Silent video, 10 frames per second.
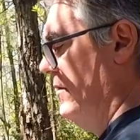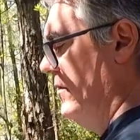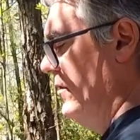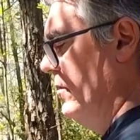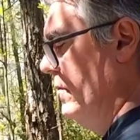
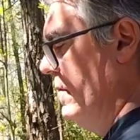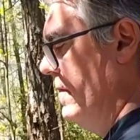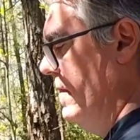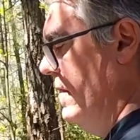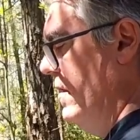to
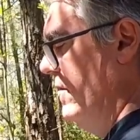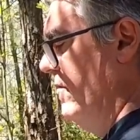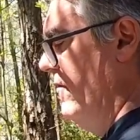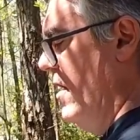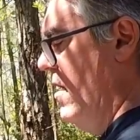this
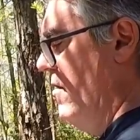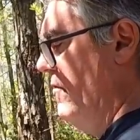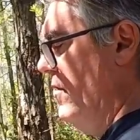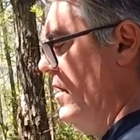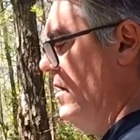valve
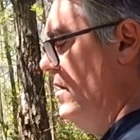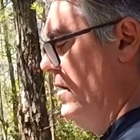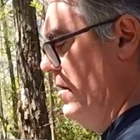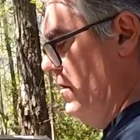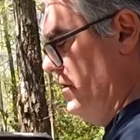right here.